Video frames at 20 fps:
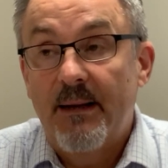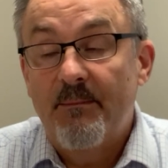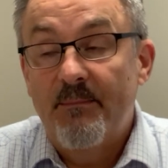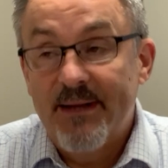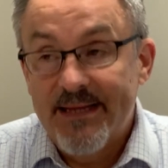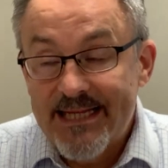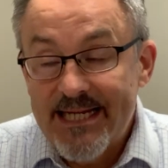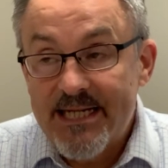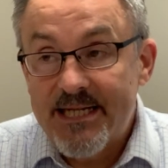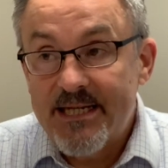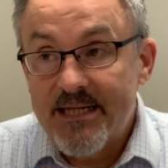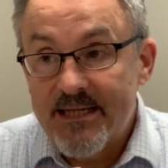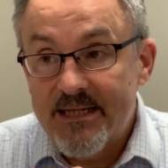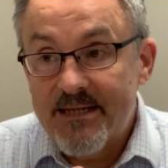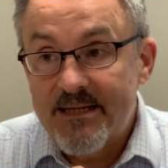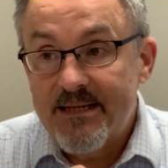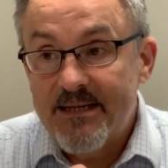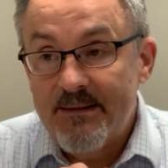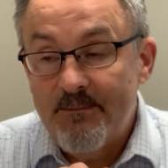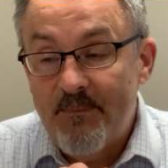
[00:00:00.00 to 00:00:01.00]
But this
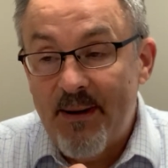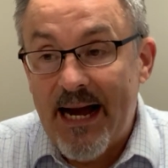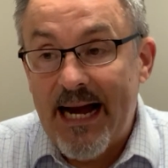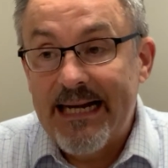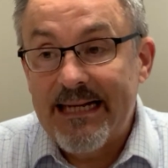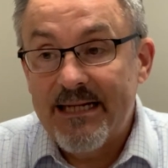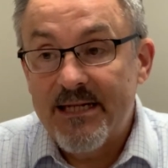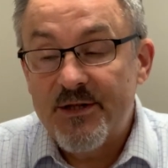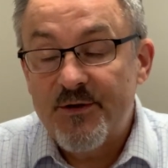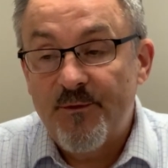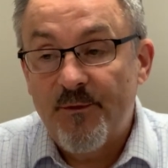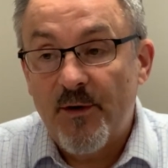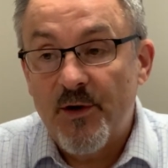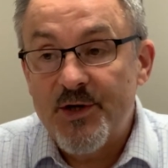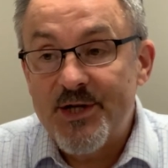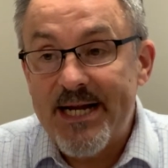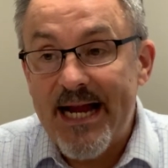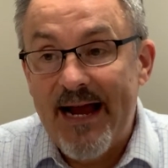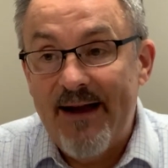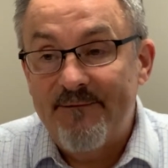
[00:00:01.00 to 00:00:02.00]
is Pilate's
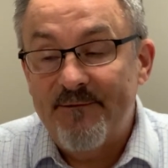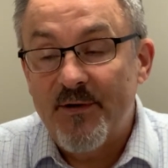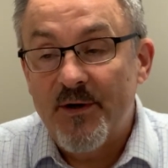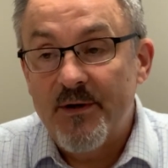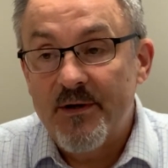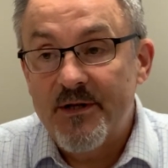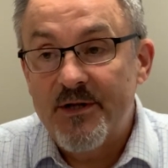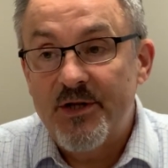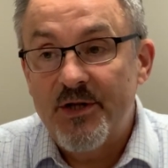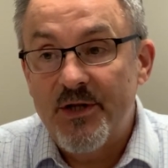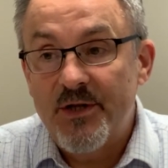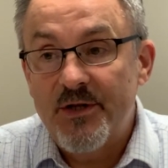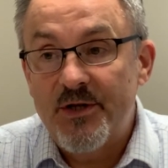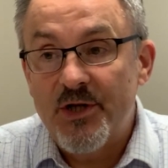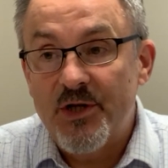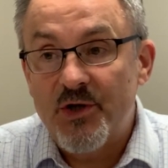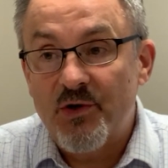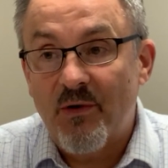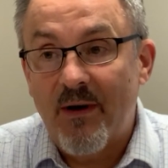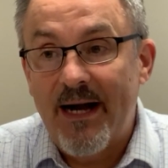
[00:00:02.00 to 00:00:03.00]
first effort
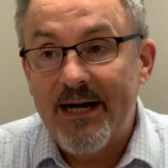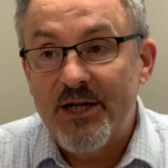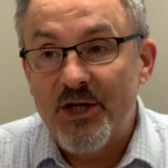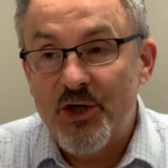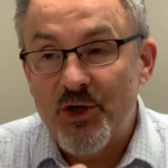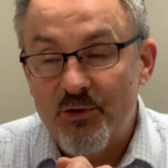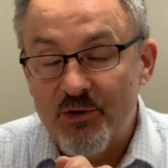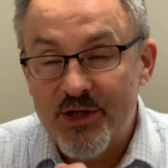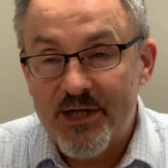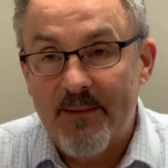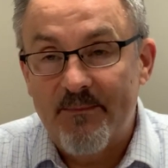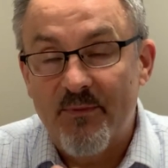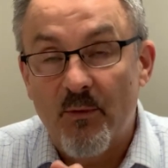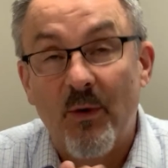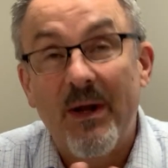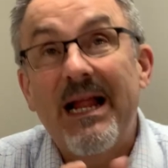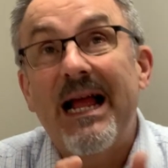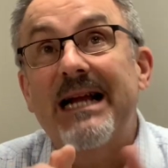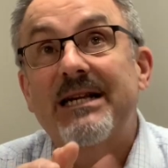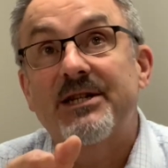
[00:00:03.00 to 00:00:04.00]
to try to do something.
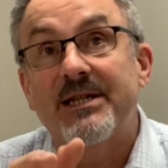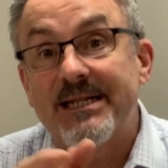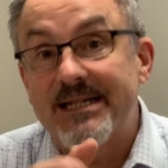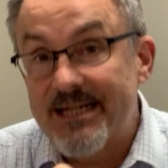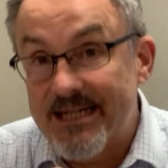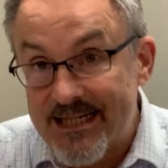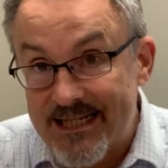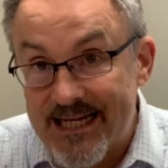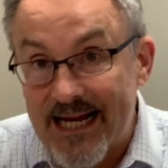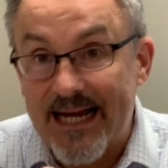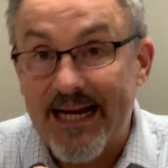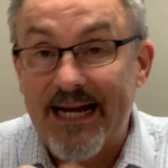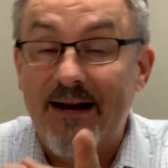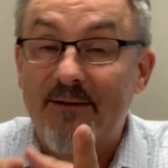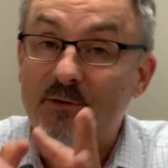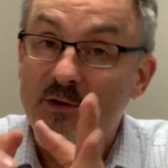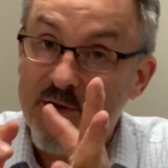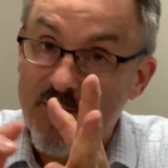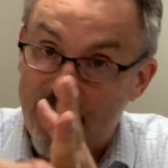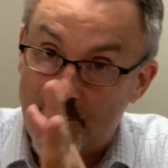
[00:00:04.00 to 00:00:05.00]
Well, actually, it's his second
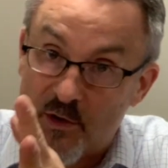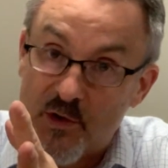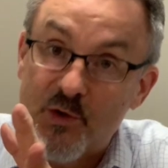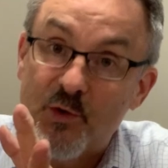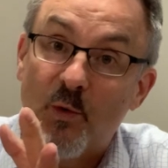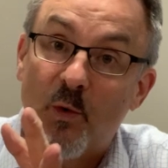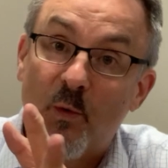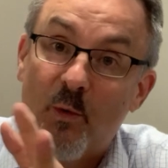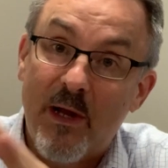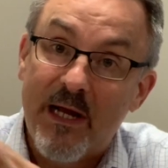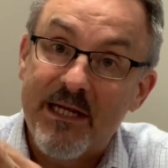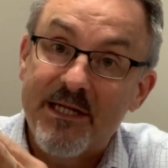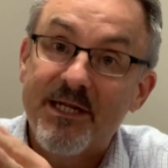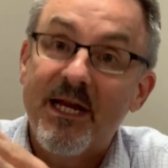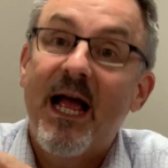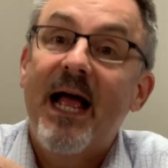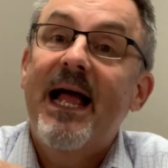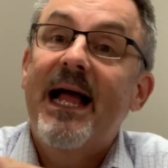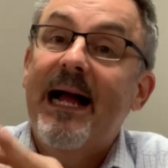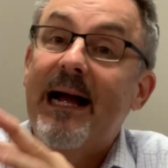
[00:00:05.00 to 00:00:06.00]
effort. The first one was,
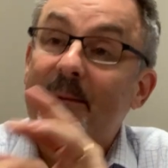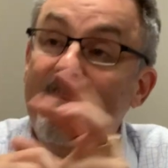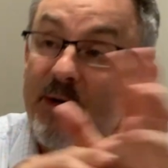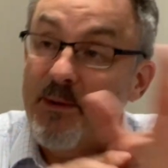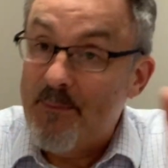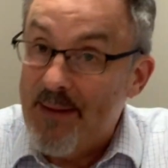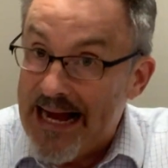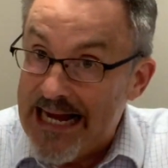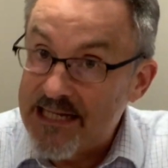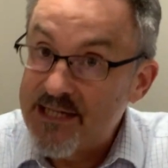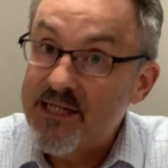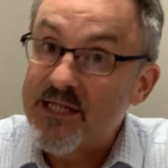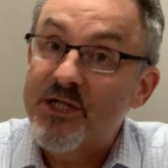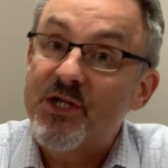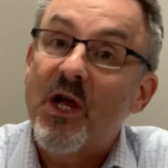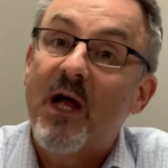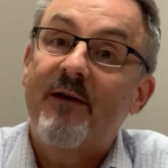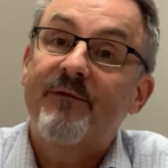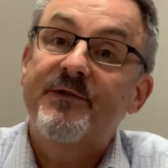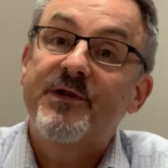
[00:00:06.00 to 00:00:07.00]
I'm going to pass this
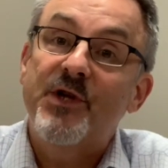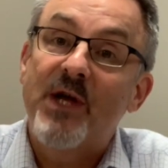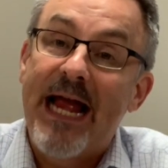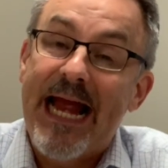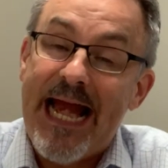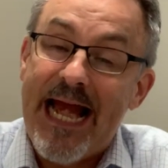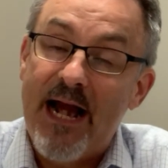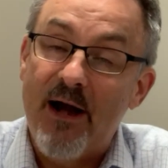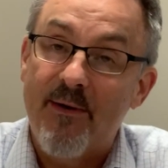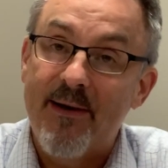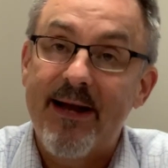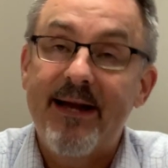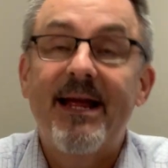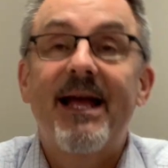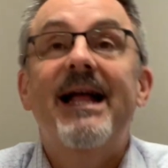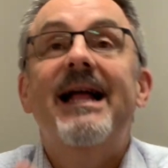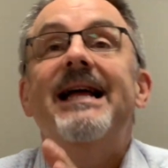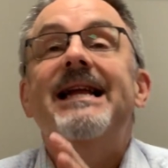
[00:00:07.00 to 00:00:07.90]
off to Herod.